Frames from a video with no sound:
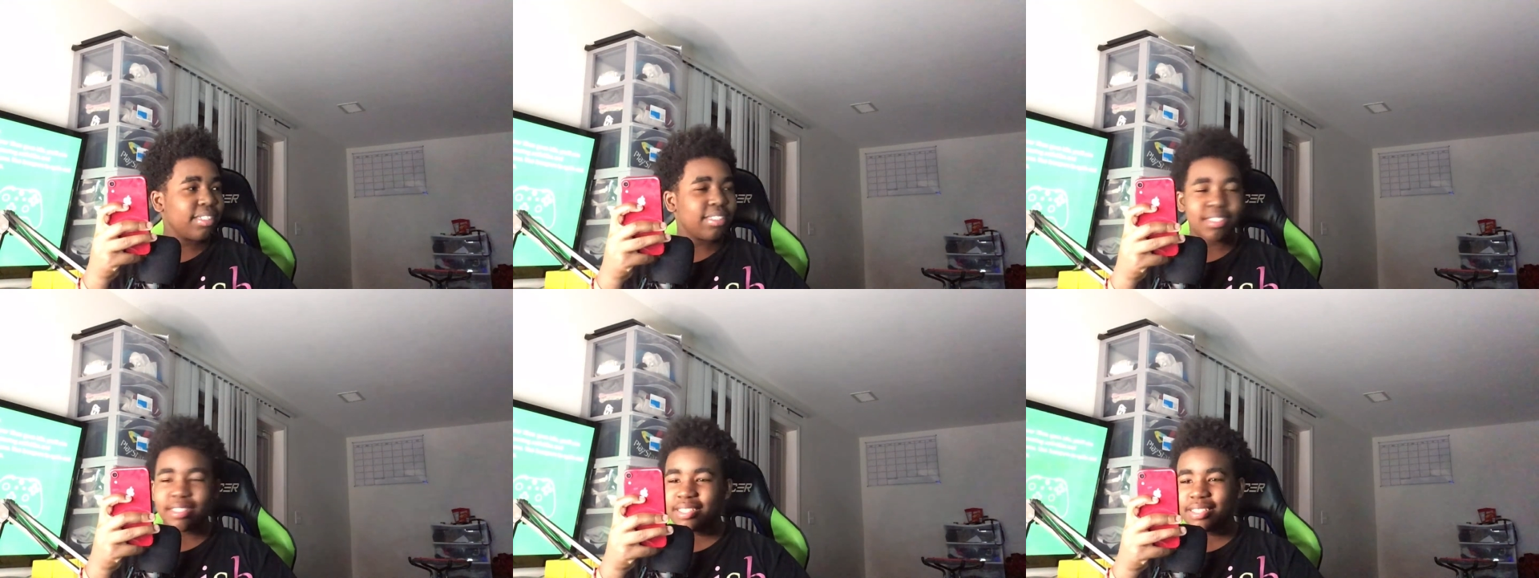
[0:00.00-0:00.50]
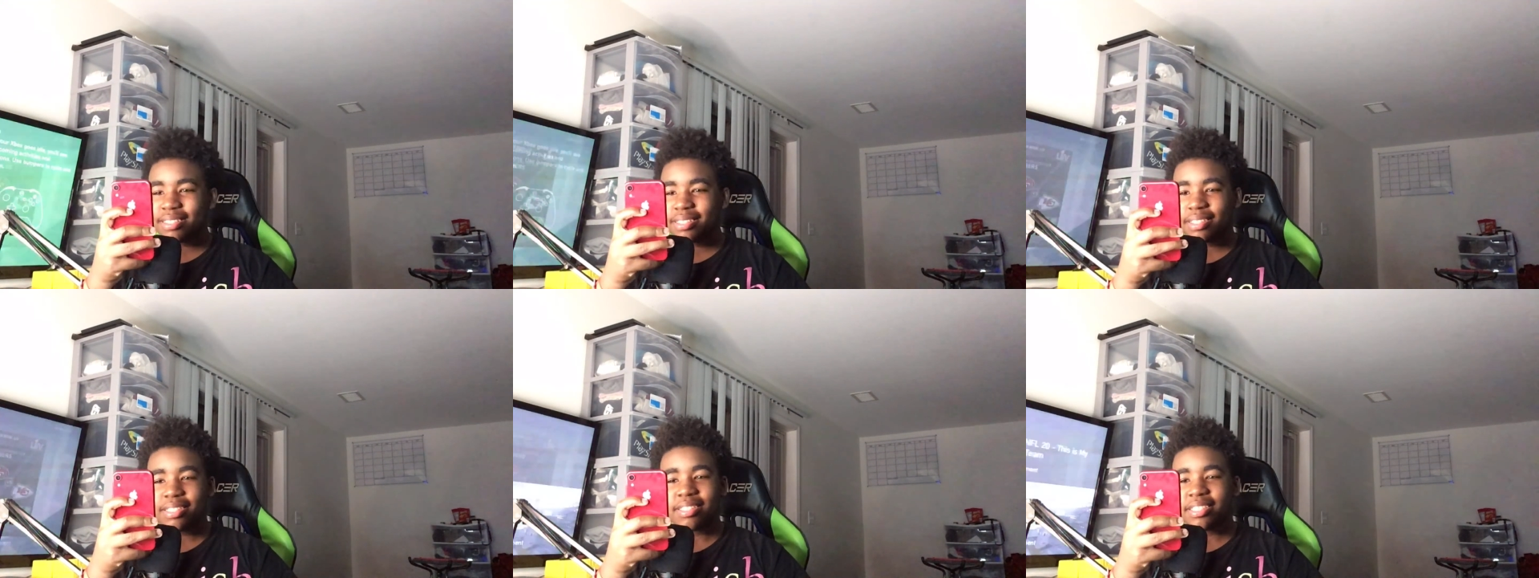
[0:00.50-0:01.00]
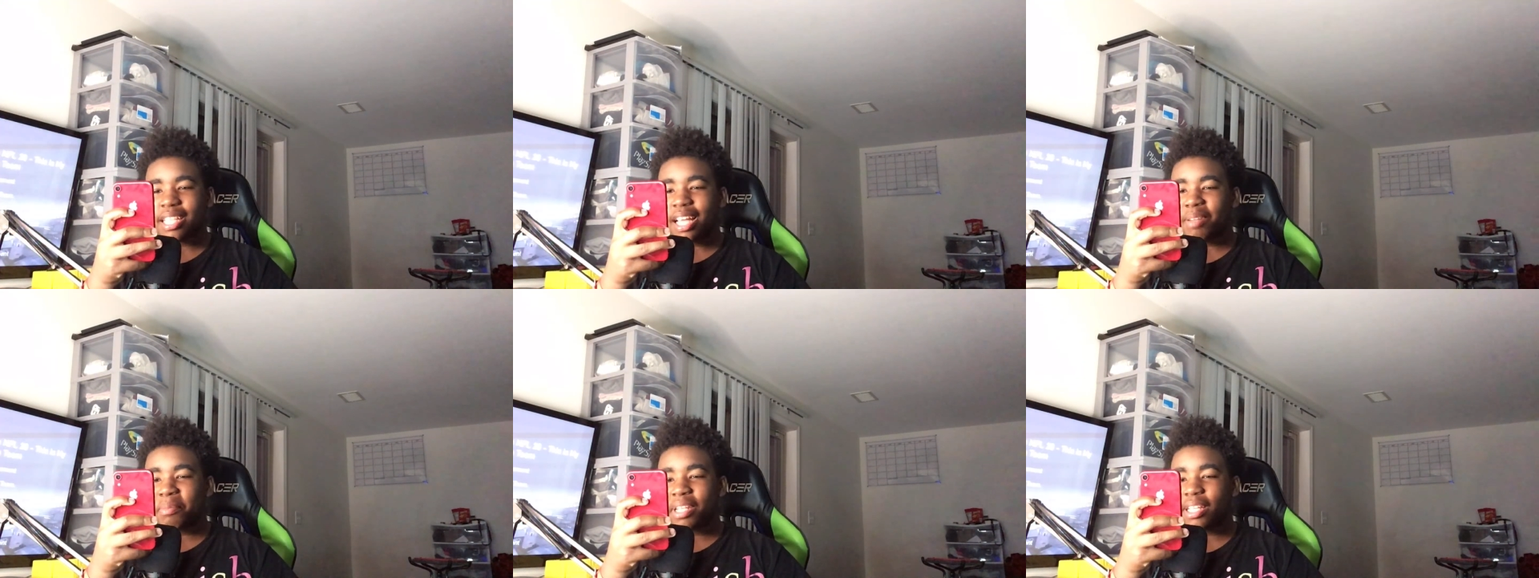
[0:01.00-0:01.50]
is just
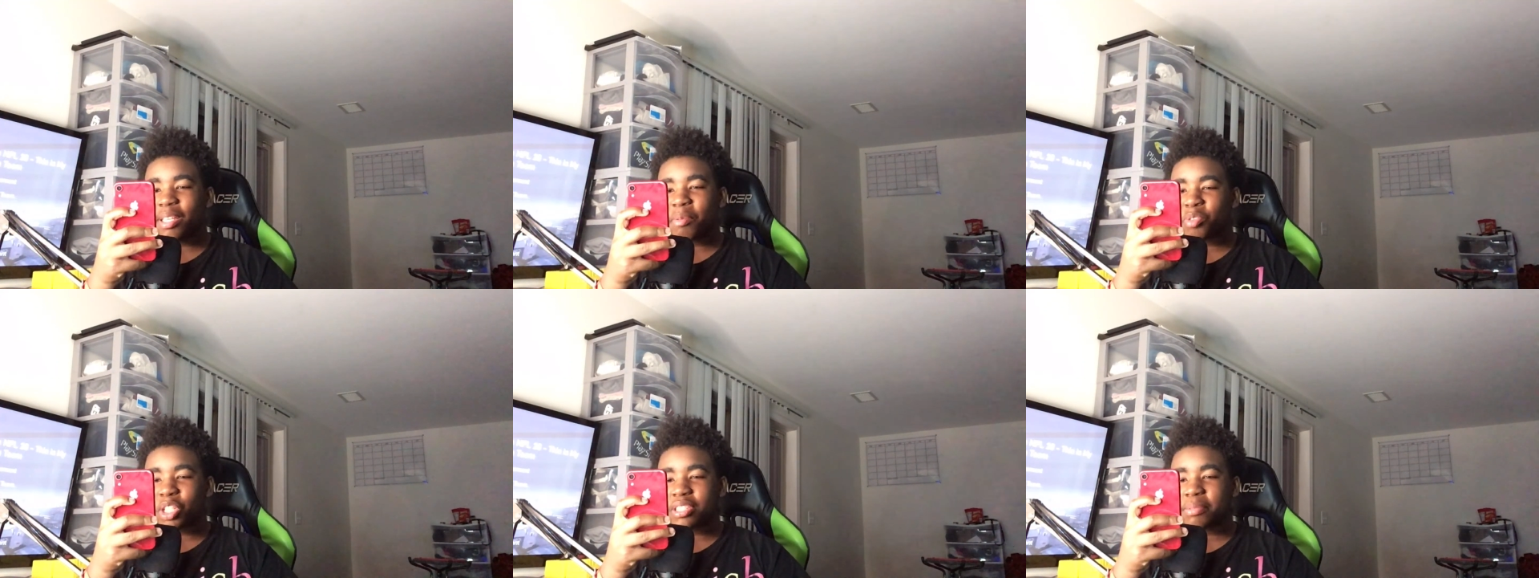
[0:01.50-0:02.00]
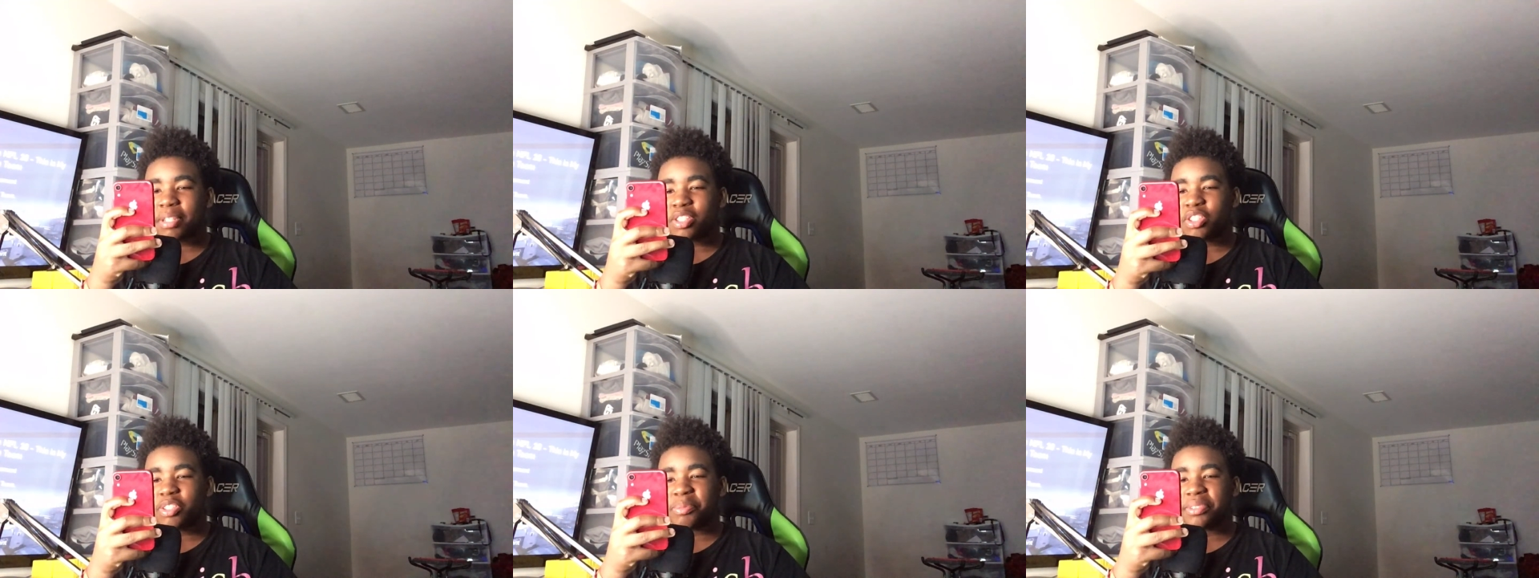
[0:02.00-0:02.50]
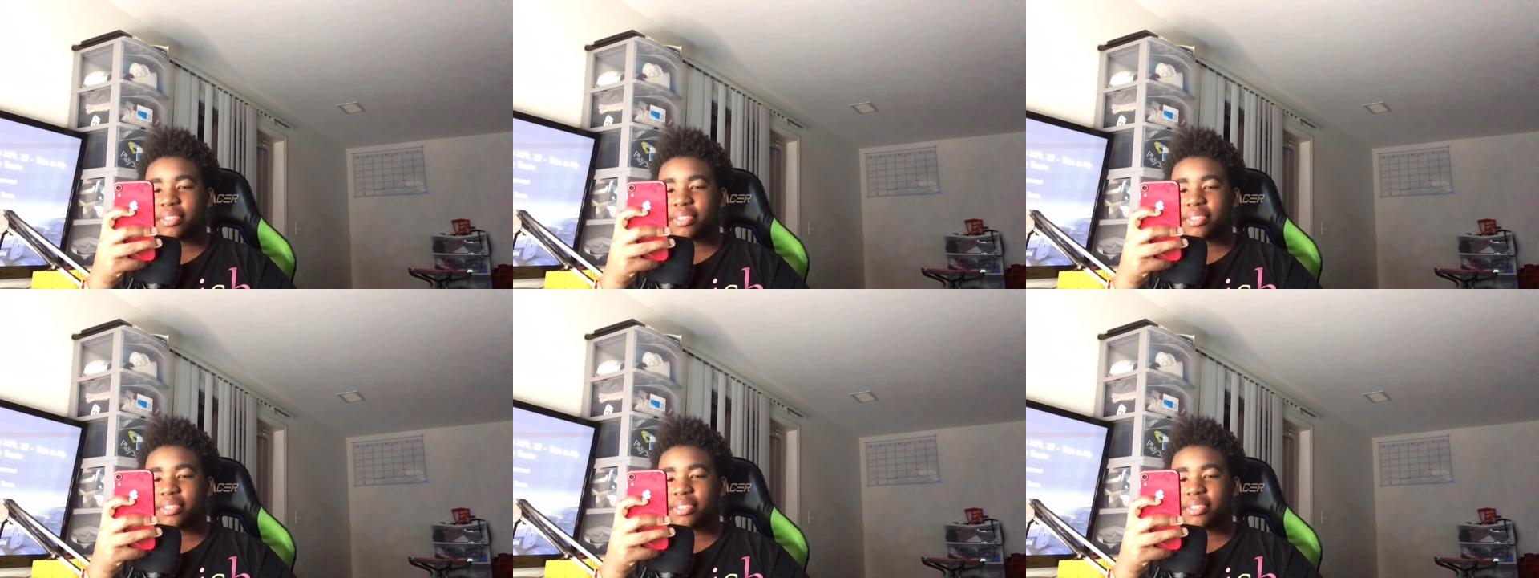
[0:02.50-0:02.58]
telling me to keep chasing my dreams.